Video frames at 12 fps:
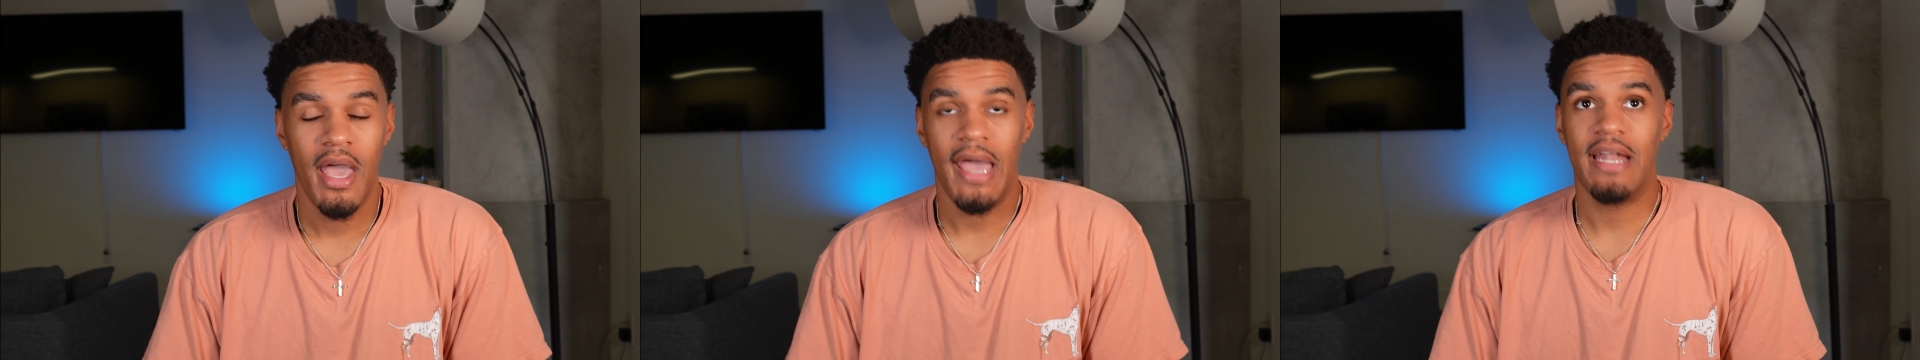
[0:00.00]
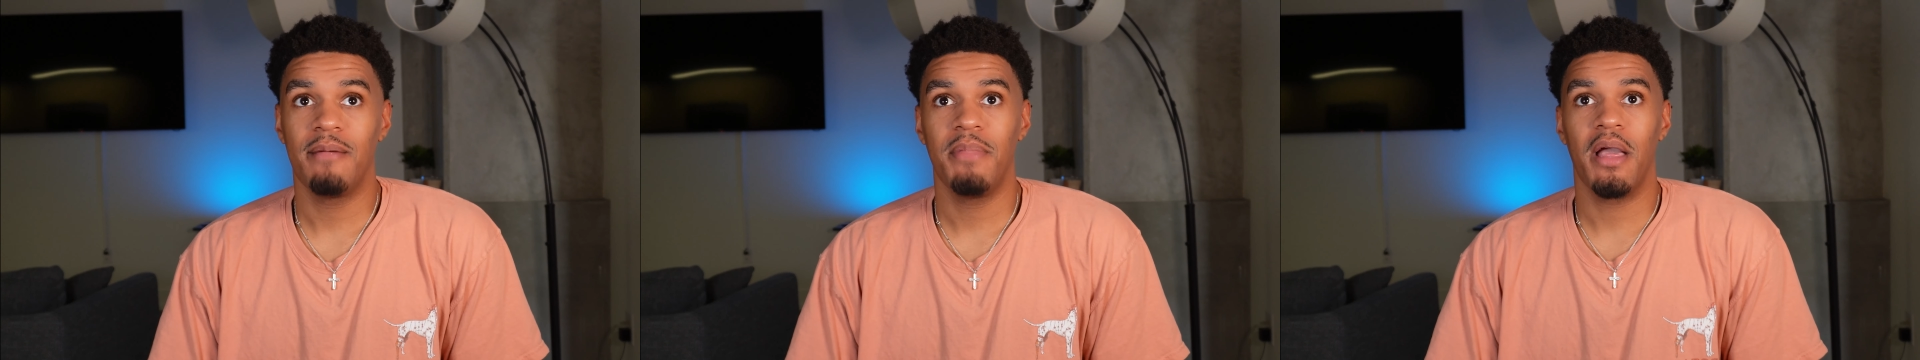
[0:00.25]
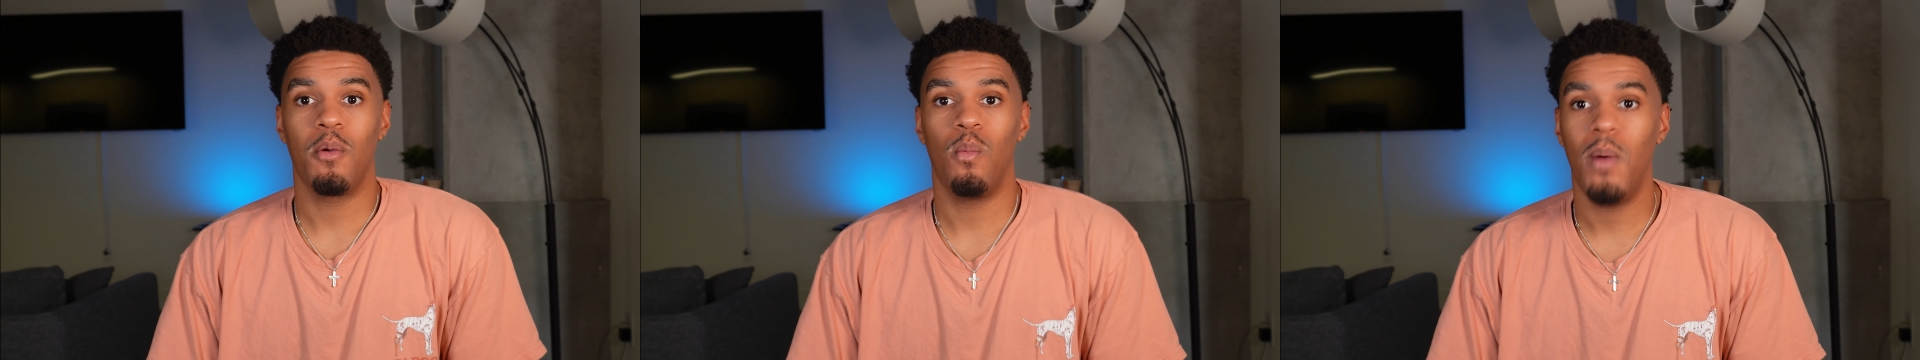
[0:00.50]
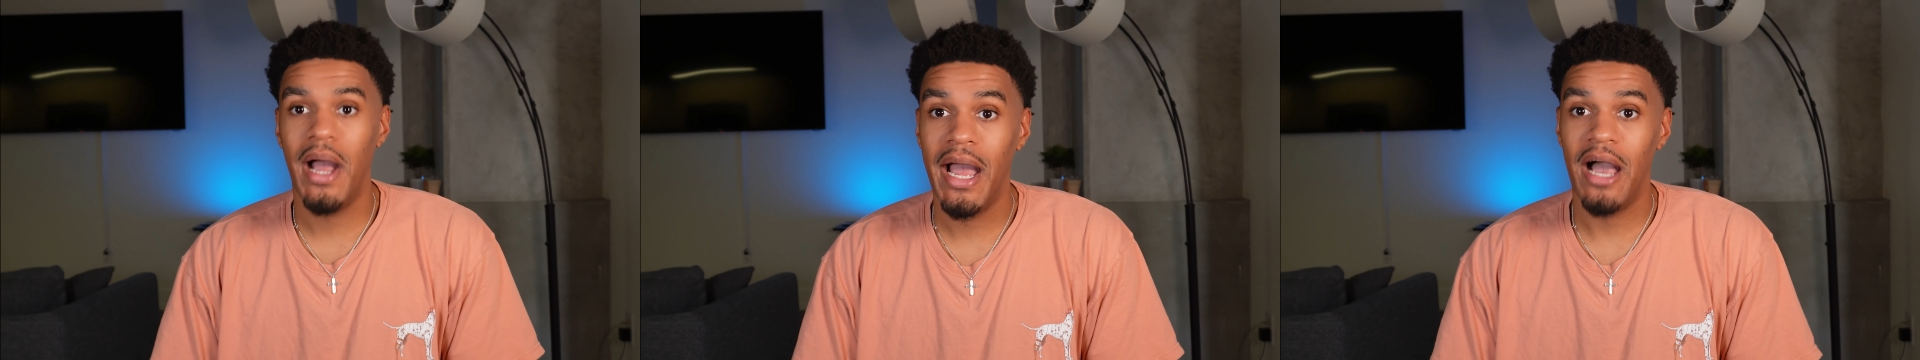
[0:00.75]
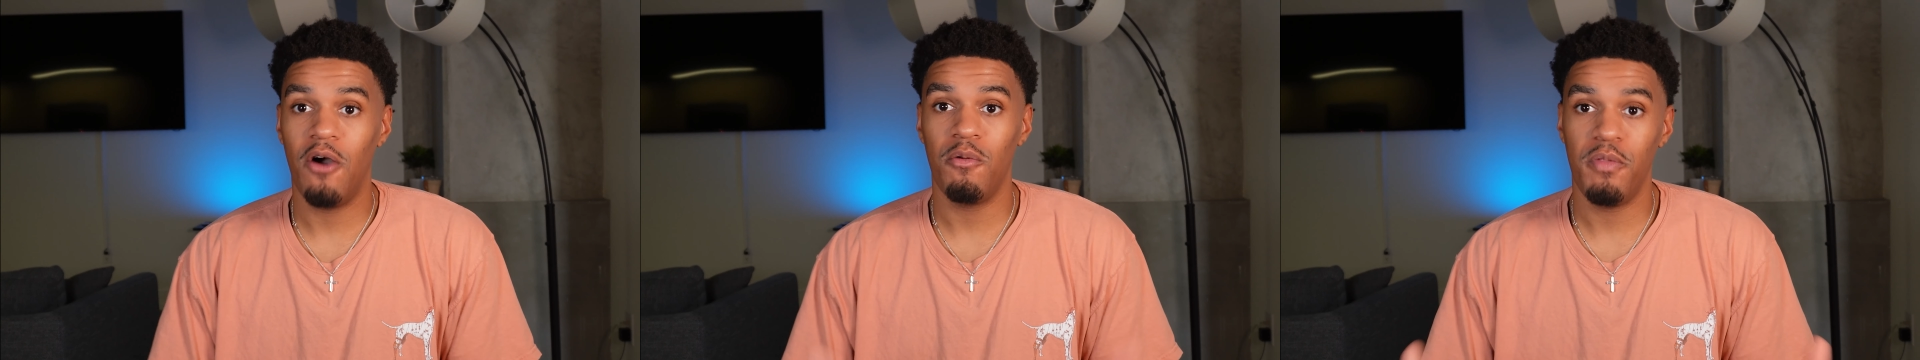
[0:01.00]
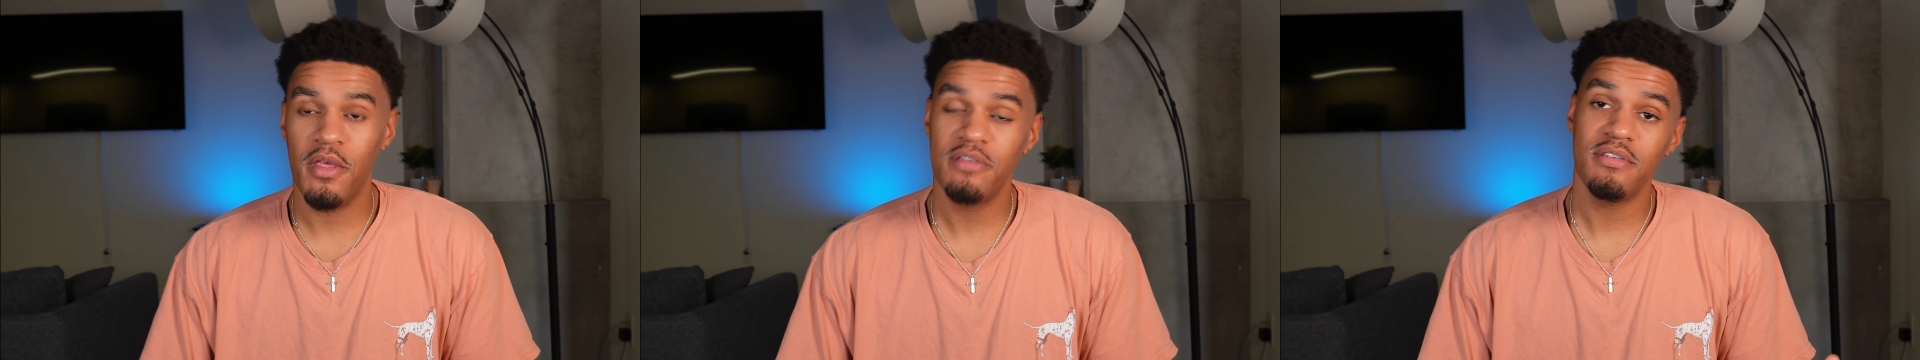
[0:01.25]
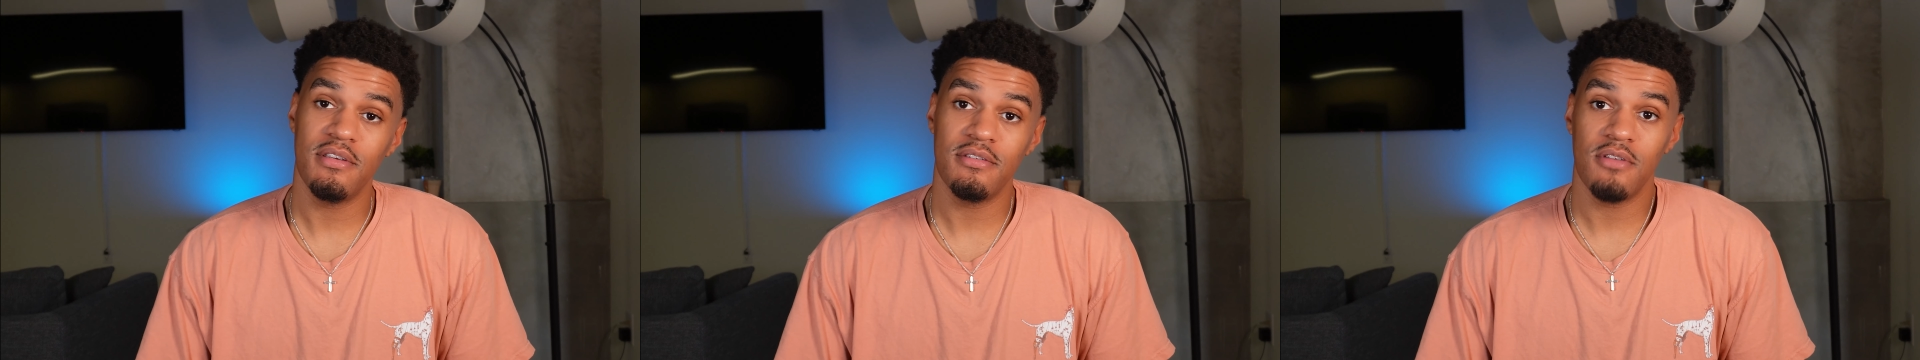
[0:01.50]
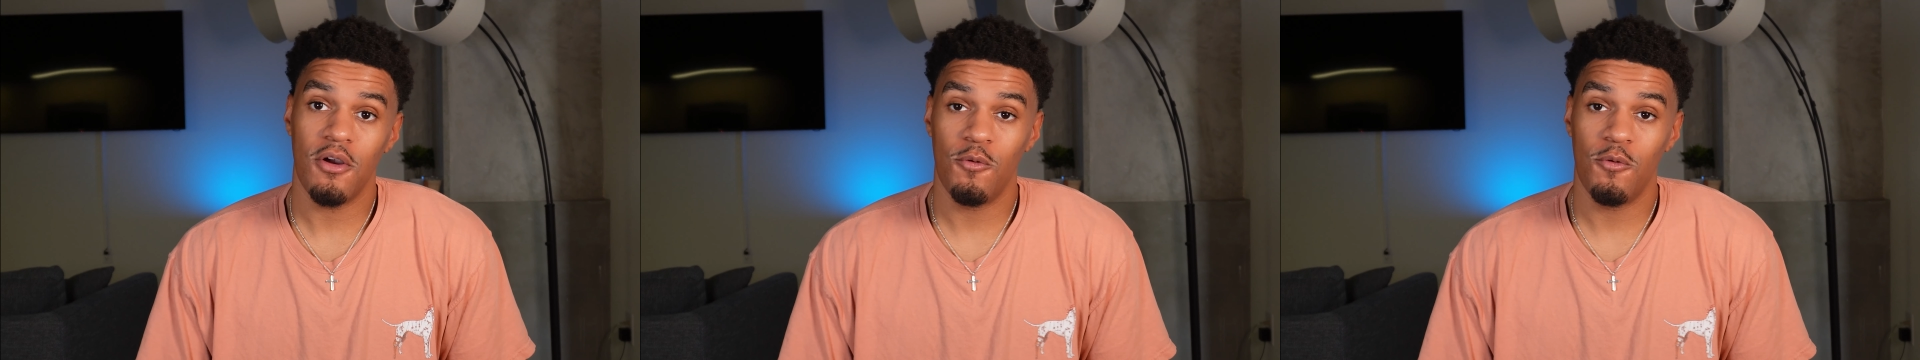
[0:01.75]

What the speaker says: And I'm like, wow, this is